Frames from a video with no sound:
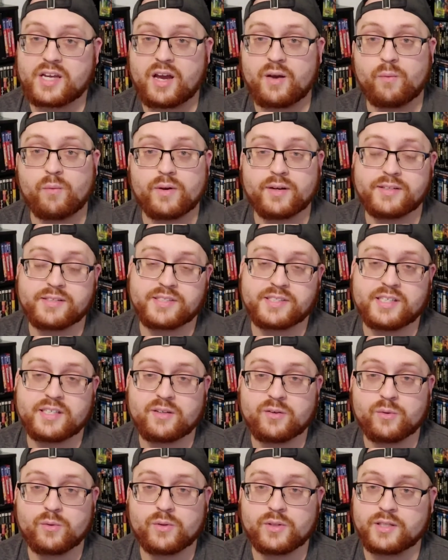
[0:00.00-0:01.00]
I want to
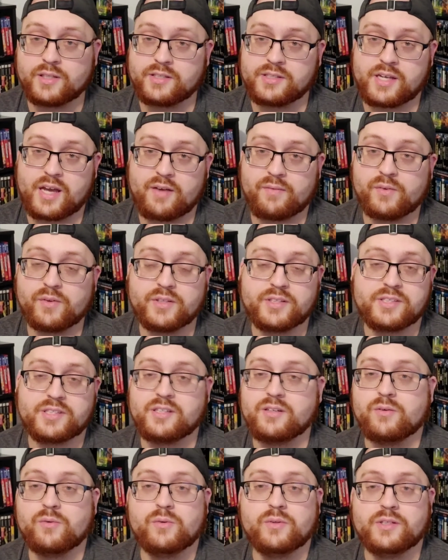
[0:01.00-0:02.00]
see Ghoulies. I've only
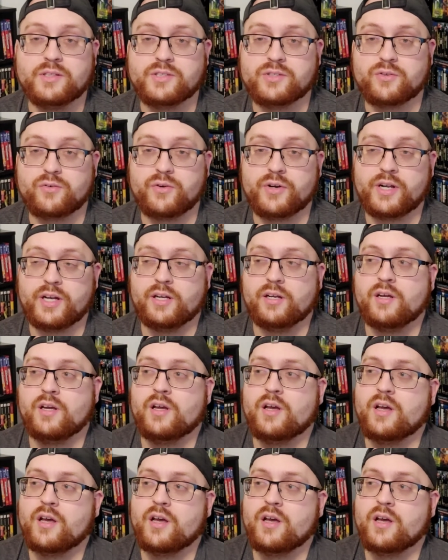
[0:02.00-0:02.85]
seen Ghoulies 3.